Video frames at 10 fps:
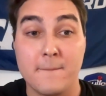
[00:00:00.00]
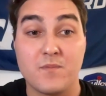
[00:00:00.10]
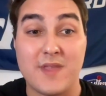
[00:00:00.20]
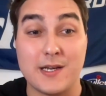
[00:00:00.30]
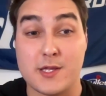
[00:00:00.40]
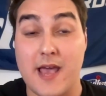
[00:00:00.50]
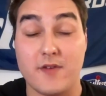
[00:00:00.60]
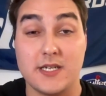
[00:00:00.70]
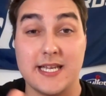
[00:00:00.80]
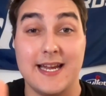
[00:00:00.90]
than
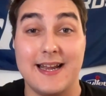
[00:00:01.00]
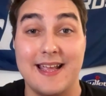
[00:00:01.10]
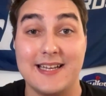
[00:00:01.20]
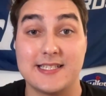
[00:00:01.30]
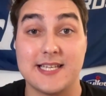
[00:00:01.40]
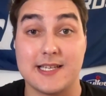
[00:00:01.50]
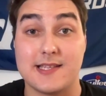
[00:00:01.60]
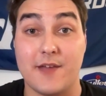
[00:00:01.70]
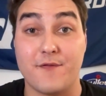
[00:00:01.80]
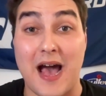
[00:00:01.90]

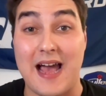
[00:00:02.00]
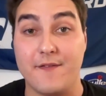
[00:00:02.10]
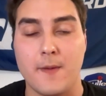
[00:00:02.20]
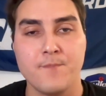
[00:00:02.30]
17-65.